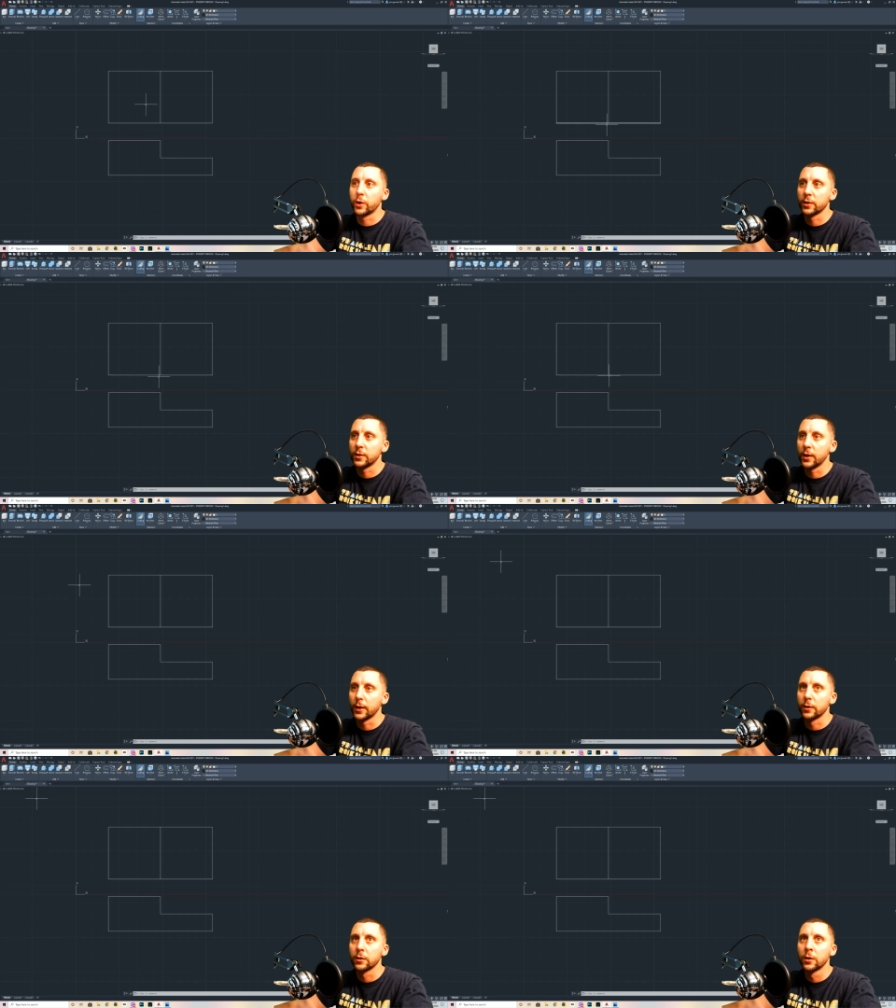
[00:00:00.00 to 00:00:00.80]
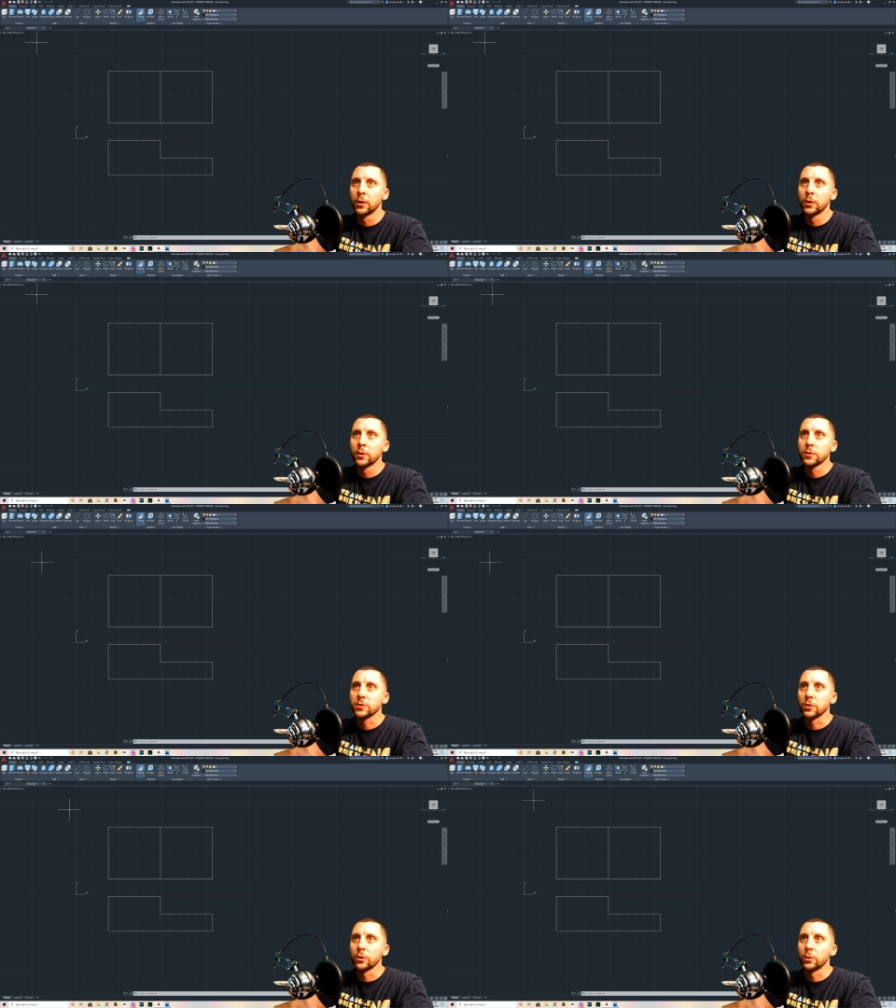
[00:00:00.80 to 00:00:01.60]
at the end.
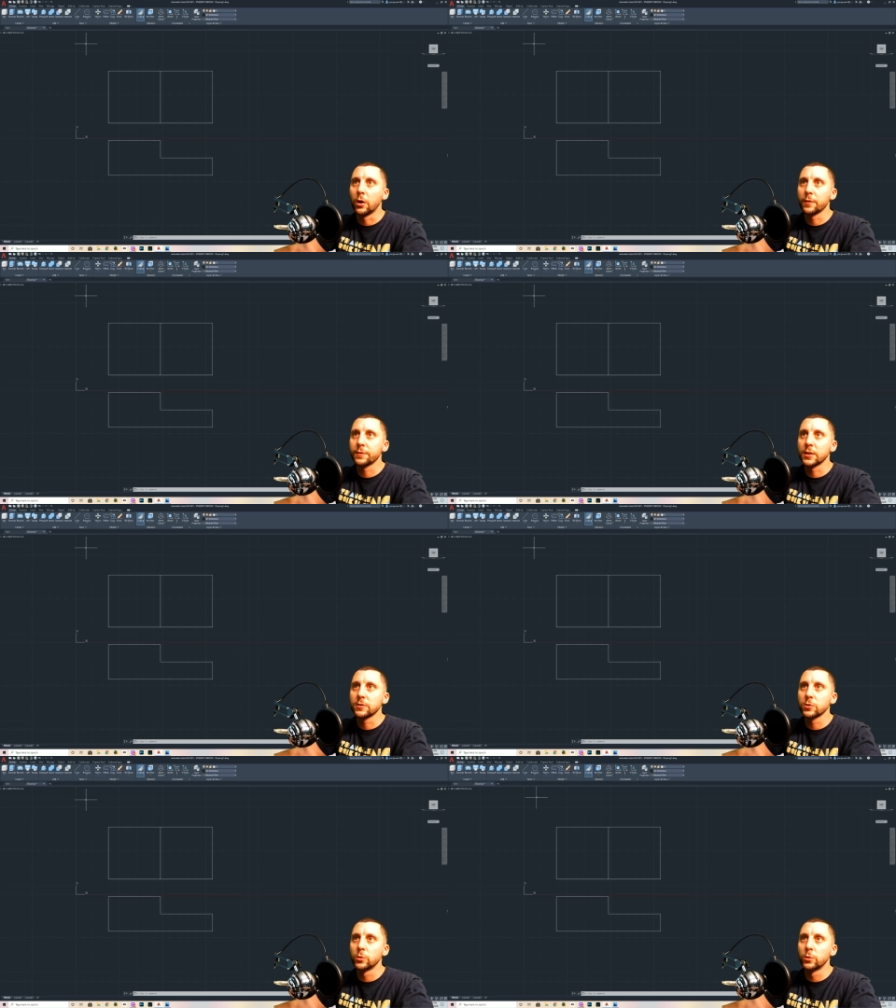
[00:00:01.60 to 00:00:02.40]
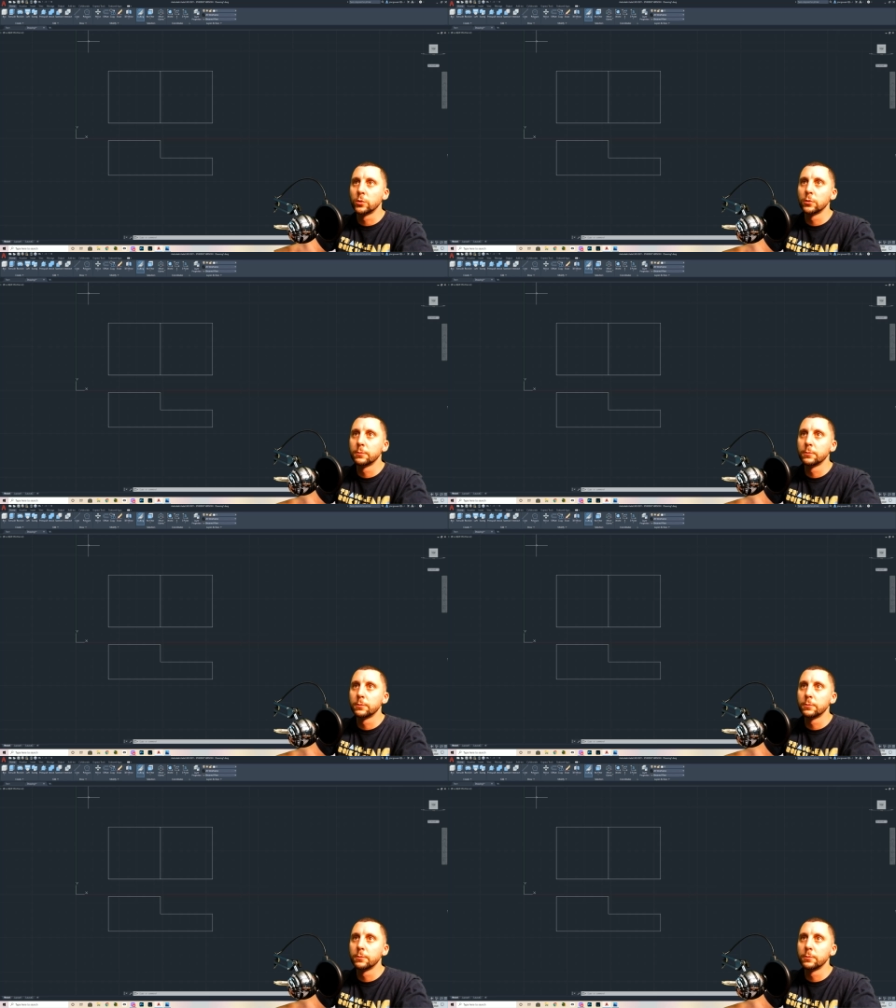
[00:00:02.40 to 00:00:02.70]
So offset tool,